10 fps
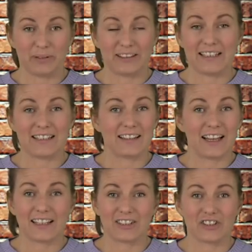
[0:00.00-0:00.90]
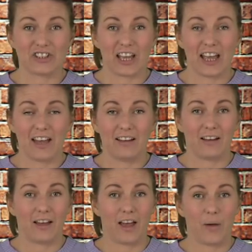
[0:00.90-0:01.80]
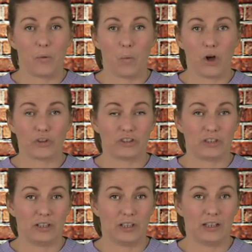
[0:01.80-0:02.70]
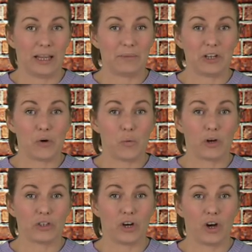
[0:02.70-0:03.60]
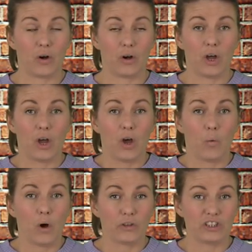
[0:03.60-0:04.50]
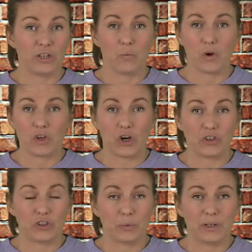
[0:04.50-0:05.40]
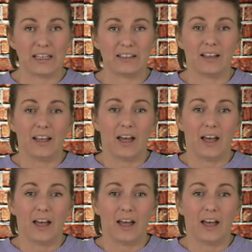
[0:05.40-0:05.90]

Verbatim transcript: please like and share. Um, what, uh, let me know what you're watching, what you're doing.